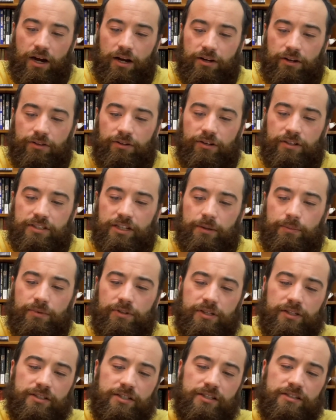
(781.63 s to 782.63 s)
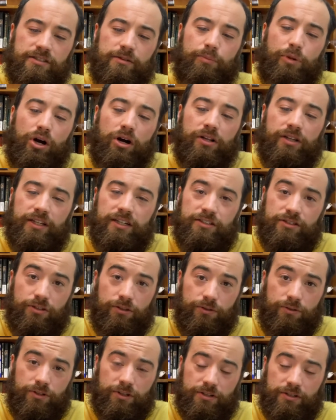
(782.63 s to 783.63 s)
Another example of this is the Pauli
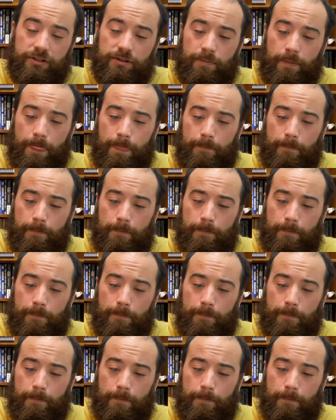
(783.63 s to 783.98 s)
exclusions.